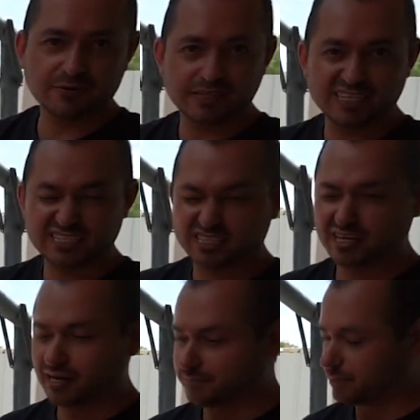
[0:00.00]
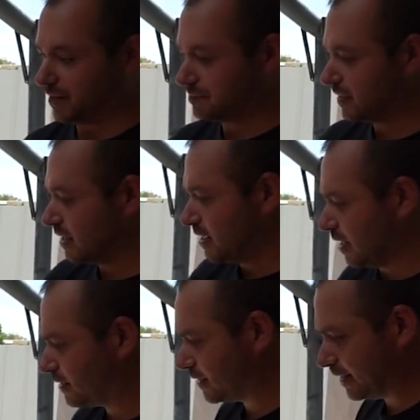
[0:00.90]
where it doesn't shut off. But
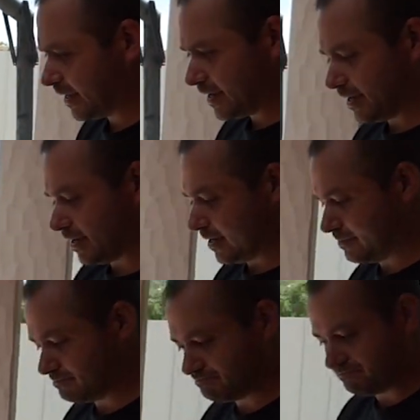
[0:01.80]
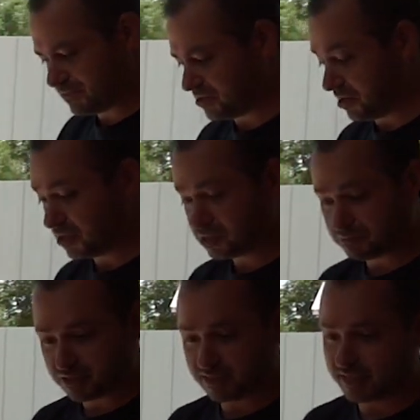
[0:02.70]
other than that, you know, it looks
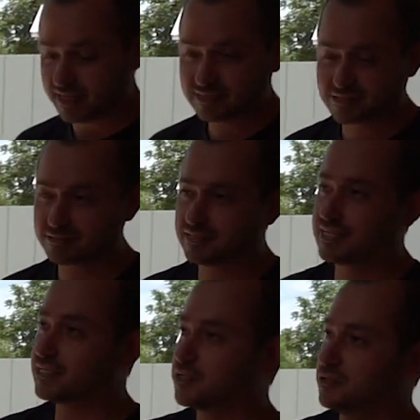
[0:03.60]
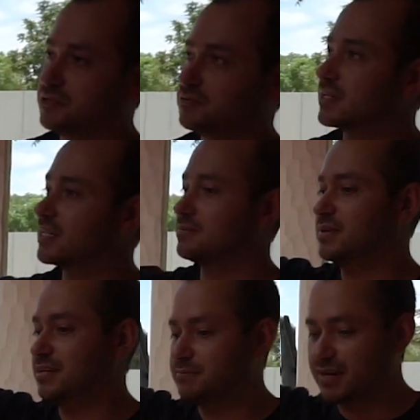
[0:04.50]
pretty nice, so stay tuned. We're gonna
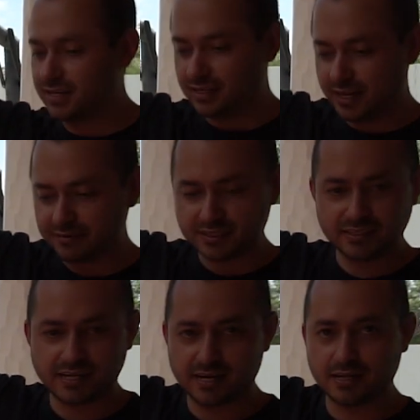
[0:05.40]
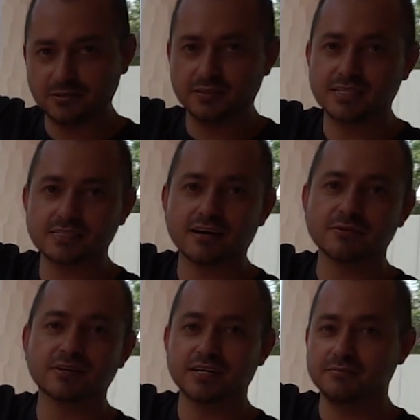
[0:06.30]
be making everything that I do in this
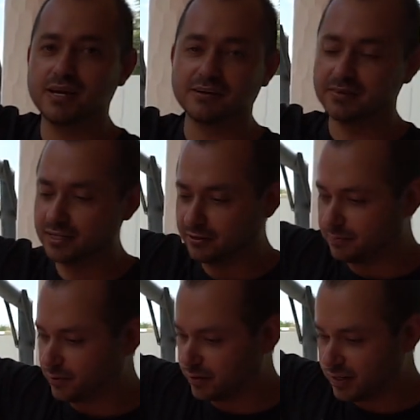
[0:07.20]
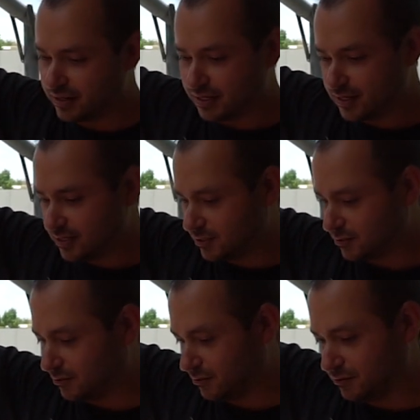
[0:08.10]
car, we're gonna make a video for.
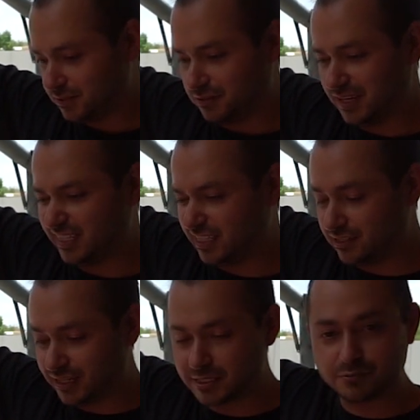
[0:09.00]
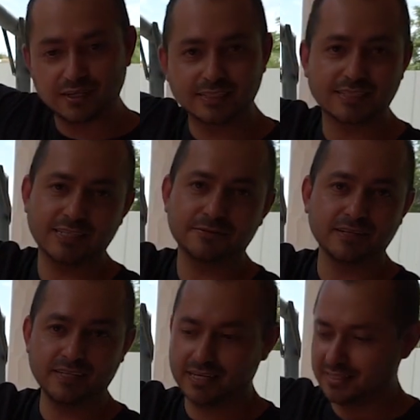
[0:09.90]
So, you know, anything you guys want to see
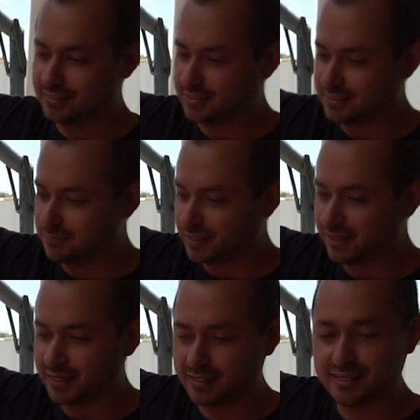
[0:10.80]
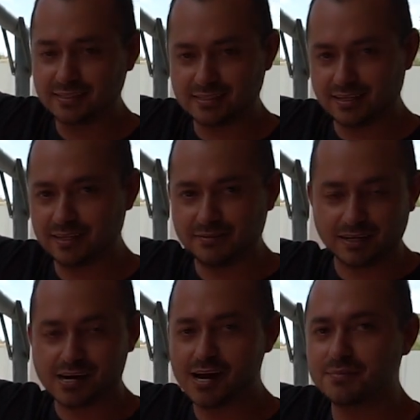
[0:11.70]
really on something like this, leave a
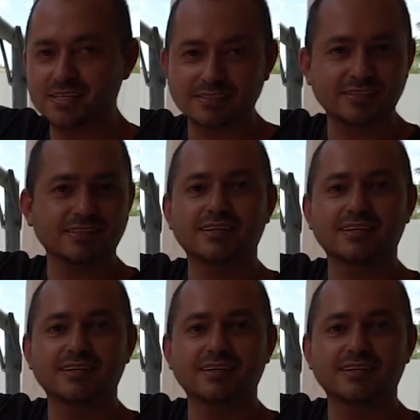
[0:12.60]
comment